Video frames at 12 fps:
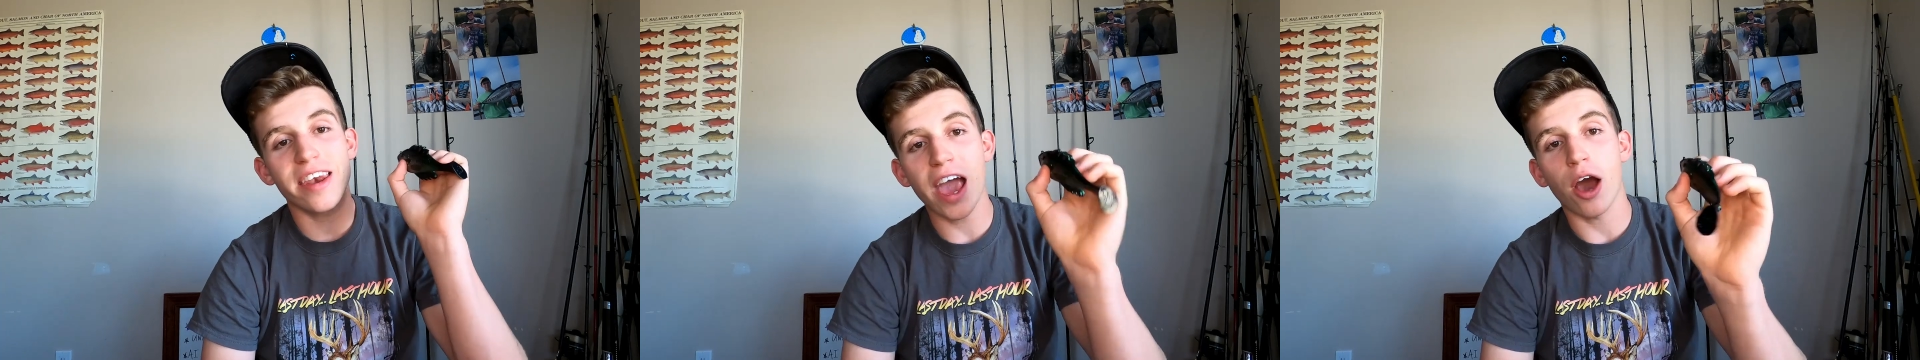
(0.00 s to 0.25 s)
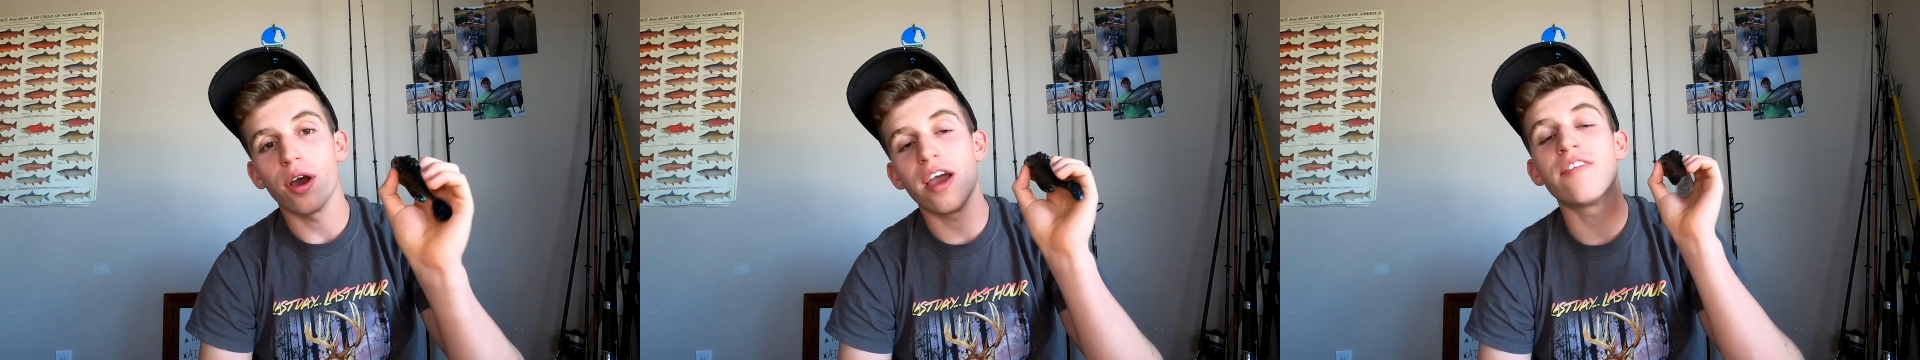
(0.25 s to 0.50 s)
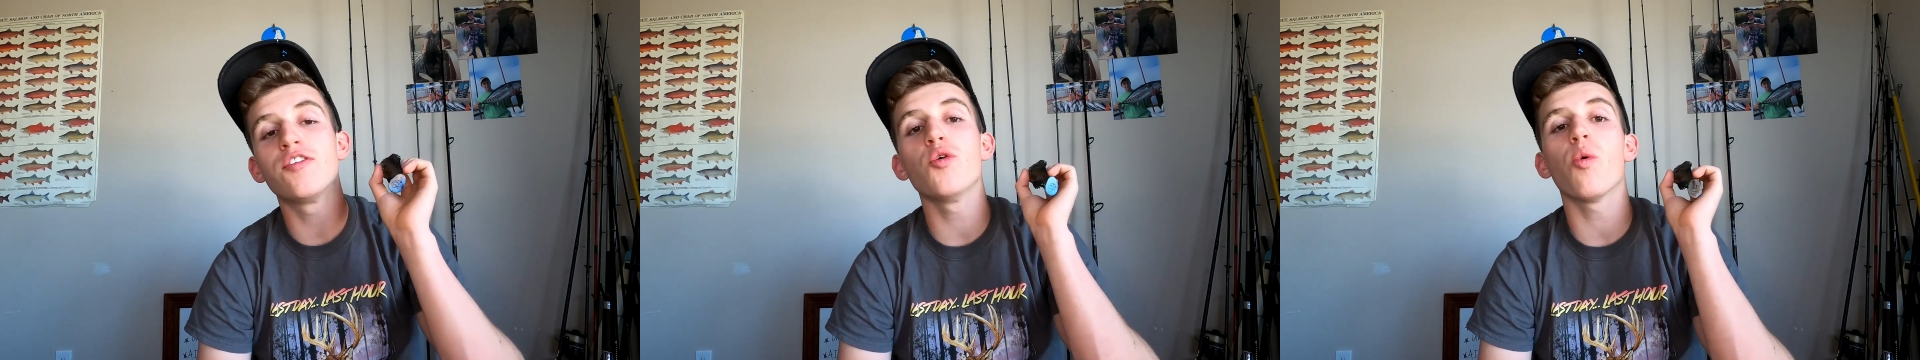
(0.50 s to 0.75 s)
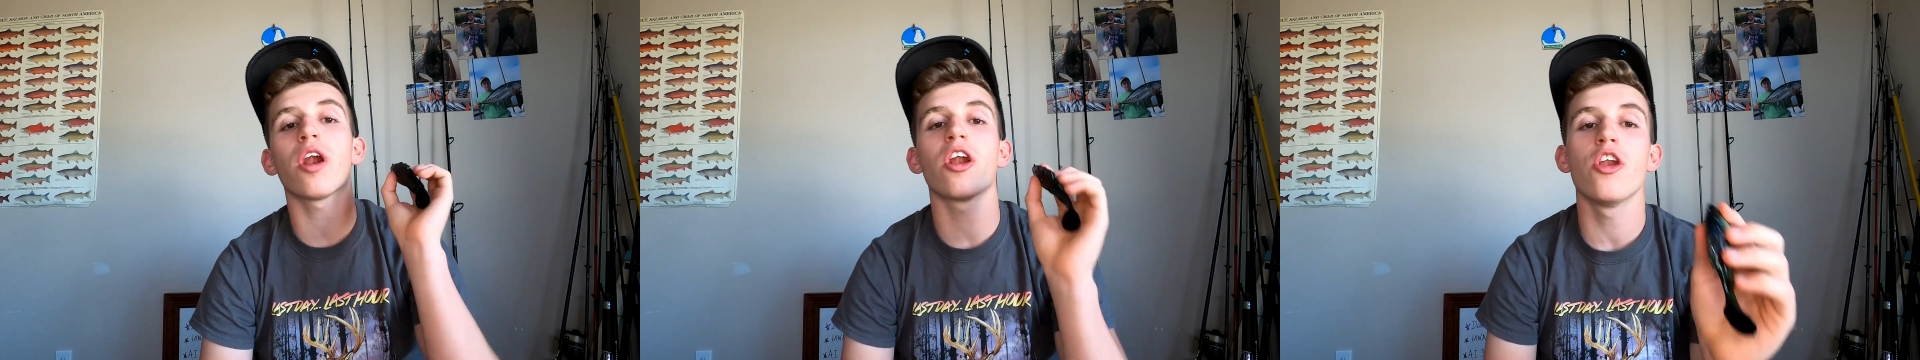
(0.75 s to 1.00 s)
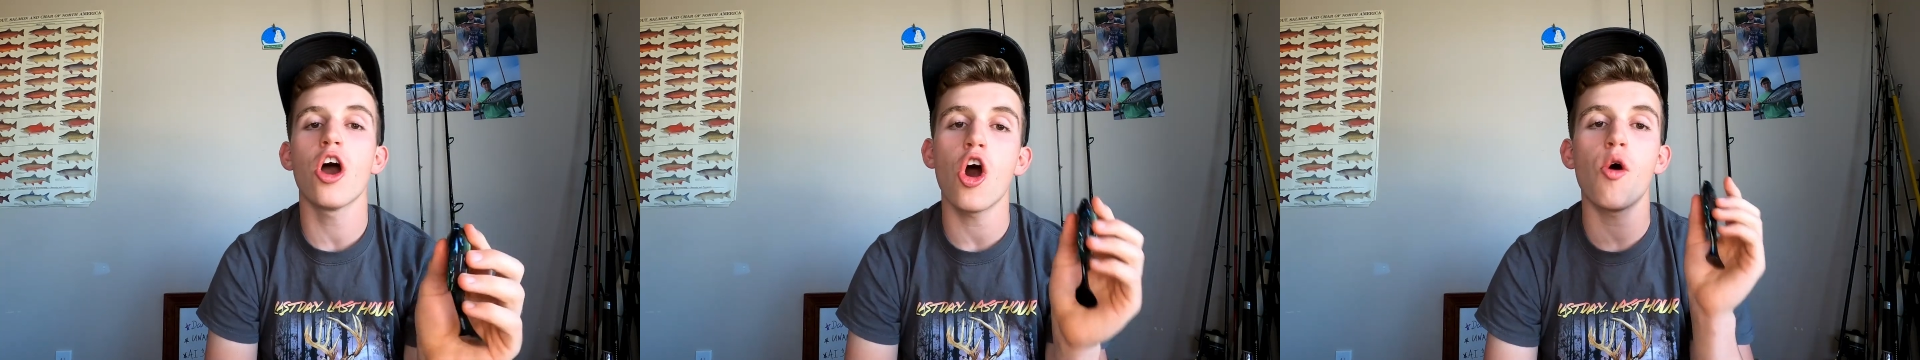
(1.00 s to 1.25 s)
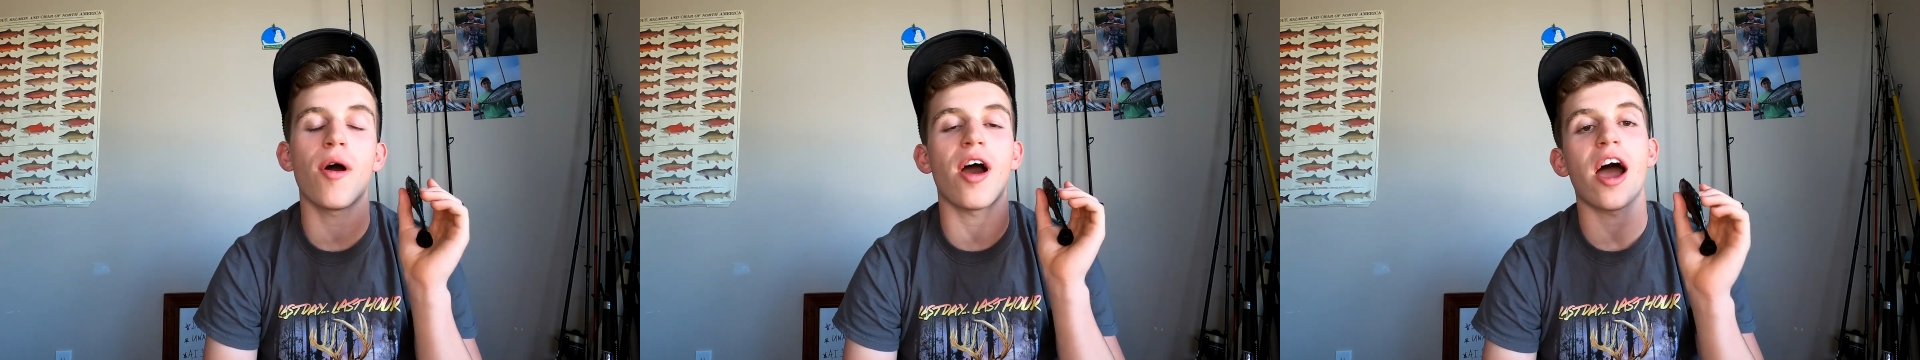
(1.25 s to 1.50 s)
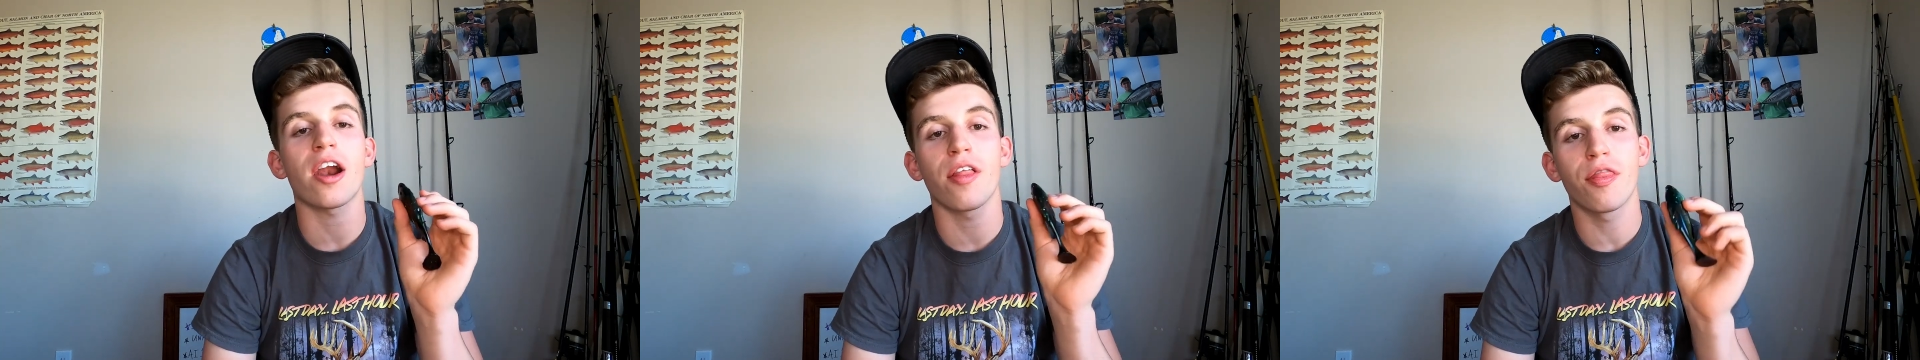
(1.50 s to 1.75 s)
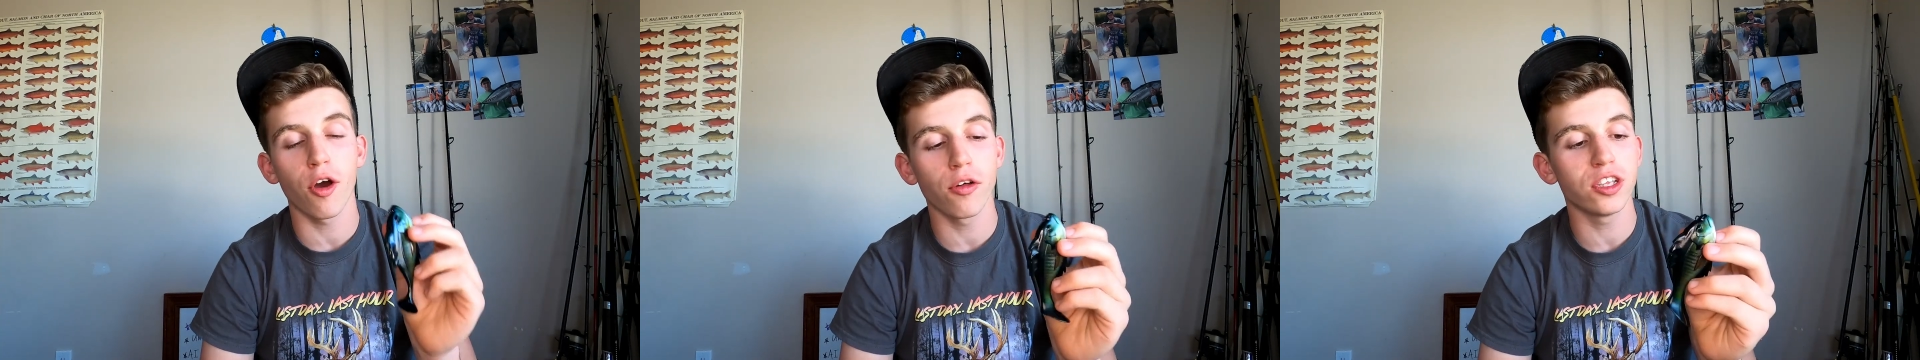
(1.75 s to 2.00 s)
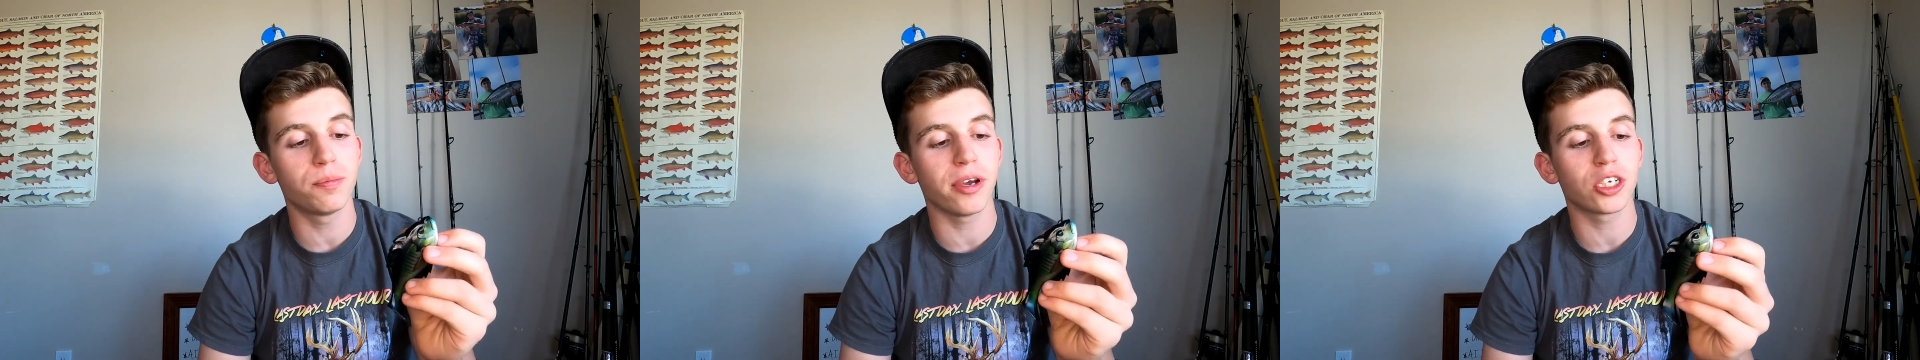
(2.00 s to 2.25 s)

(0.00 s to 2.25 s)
Now, if you want to know about how to throw these